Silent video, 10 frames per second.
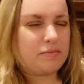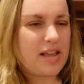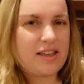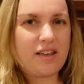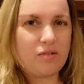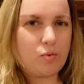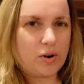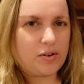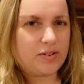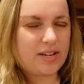taking
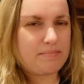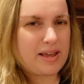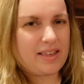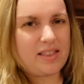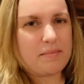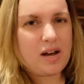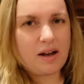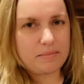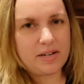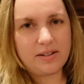words and making them
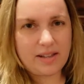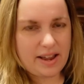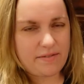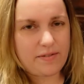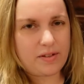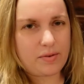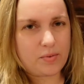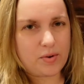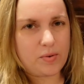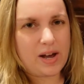come to life
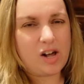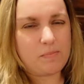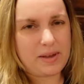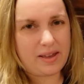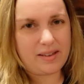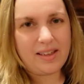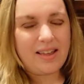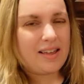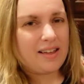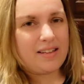through helping
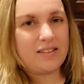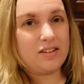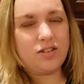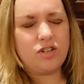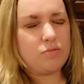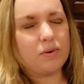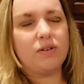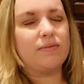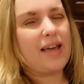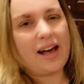these
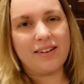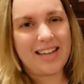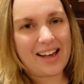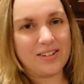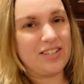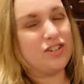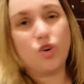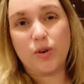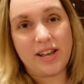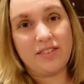super talented,
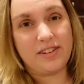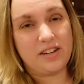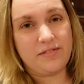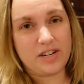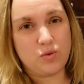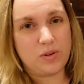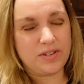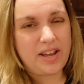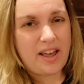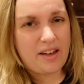creative
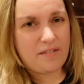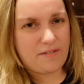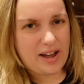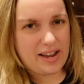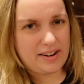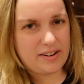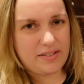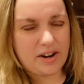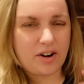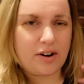individuals find
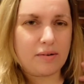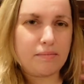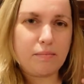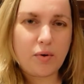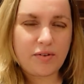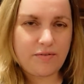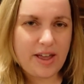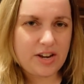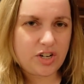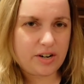their
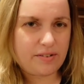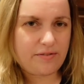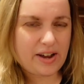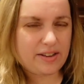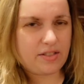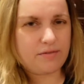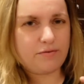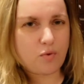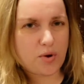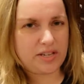motivation, find the
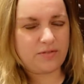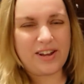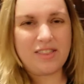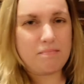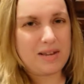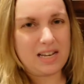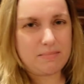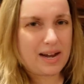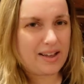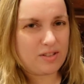voice, find the meaning
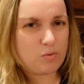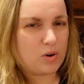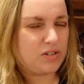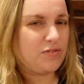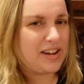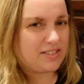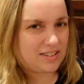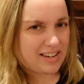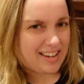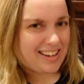behind the words, find